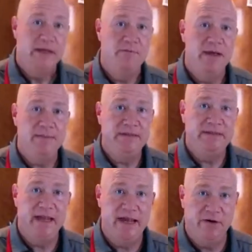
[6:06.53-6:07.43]
may be
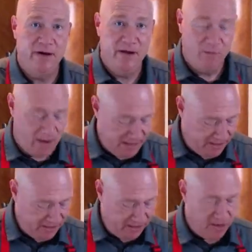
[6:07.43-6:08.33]
saying, Greg, why do you
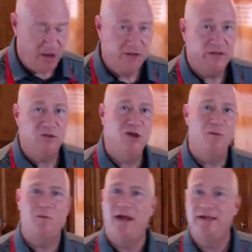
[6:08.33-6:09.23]
go to all this
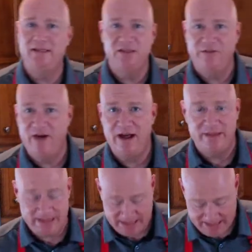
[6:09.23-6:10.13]
trouble? I just find
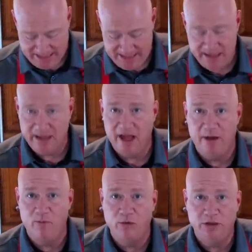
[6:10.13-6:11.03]
that the key
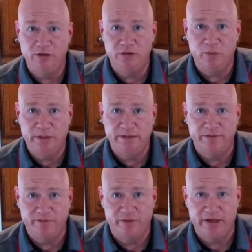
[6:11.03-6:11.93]
lime, when you squeeze it
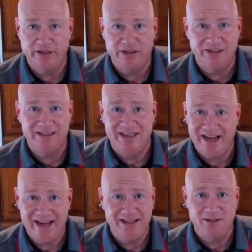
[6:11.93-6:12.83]
fresh, just
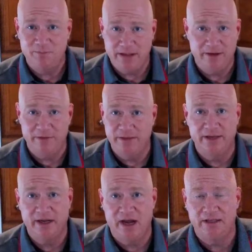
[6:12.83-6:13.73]
tastes better than the
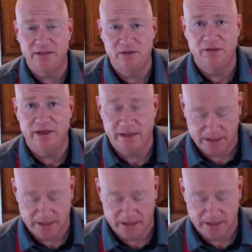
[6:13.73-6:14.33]
concentrated.